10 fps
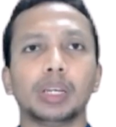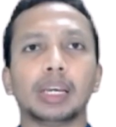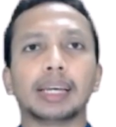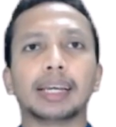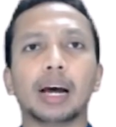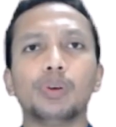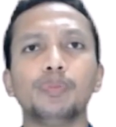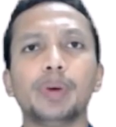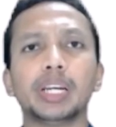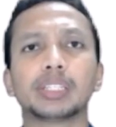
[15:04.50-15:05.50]

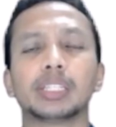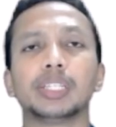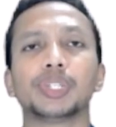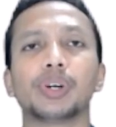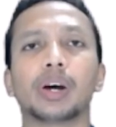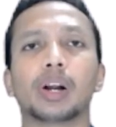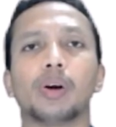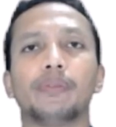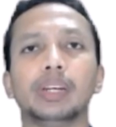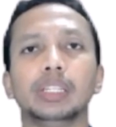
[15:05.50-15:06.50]
Ground-based sensors are
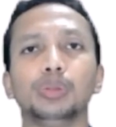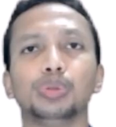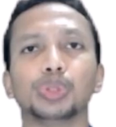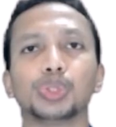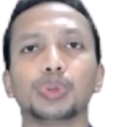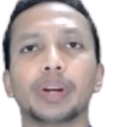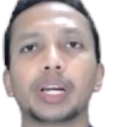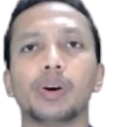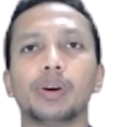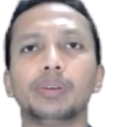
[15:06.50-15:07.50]
often used to
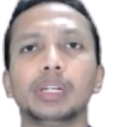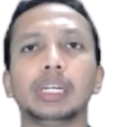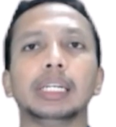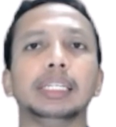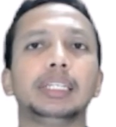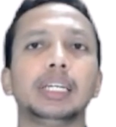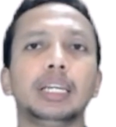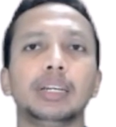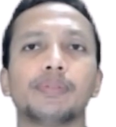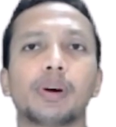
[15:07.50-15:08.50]
record detailed
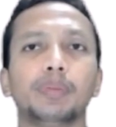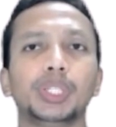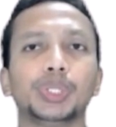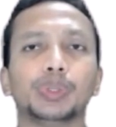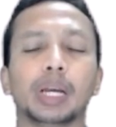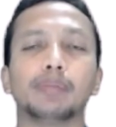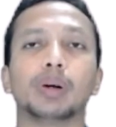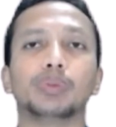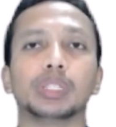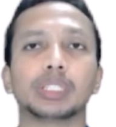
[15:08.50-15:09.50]
information
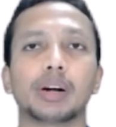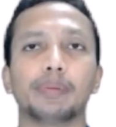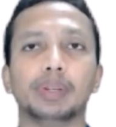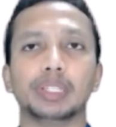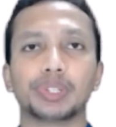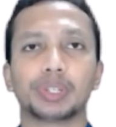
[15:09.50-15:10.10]
about the surface.